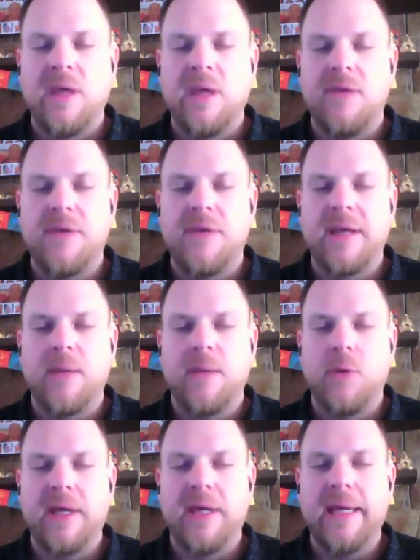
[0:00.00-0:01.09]
Every time
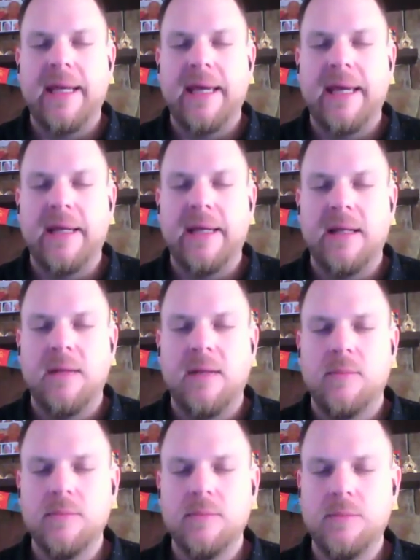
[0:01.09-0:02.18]
we inhale,
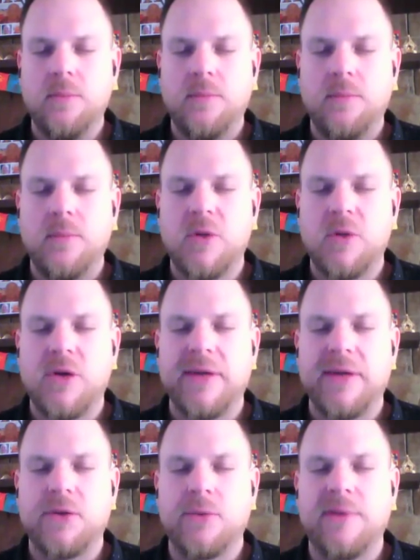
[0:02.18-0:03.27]
we try
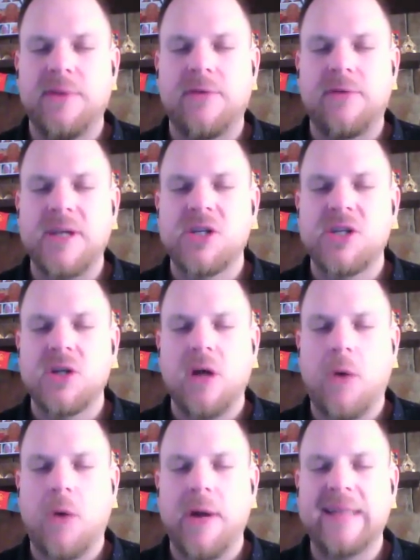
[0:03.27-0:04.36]
to refresh
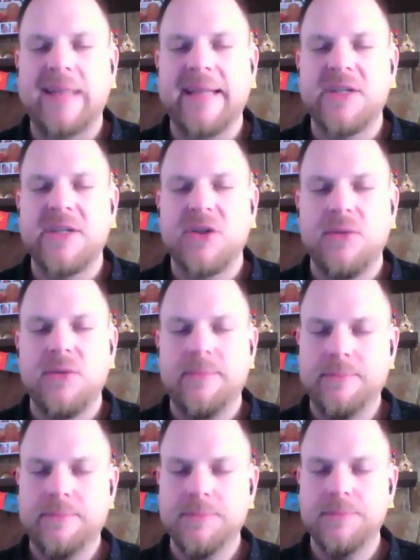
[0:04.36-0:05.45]
our attention,
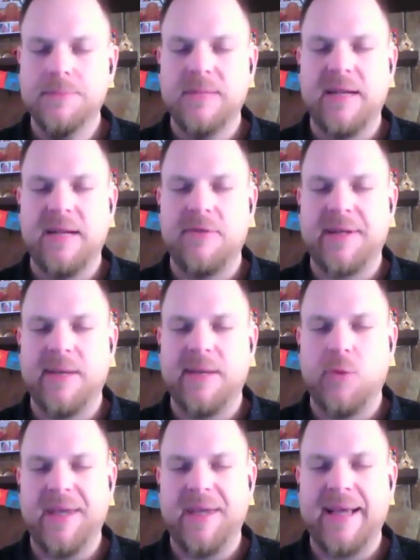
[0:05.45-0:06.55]
and every time
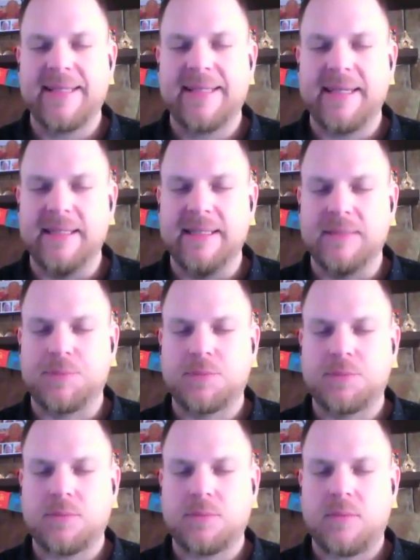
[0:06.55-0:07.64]
we exhale,
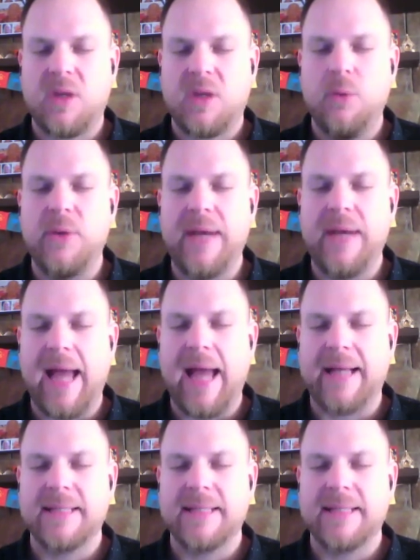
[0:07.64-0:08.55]
we relax.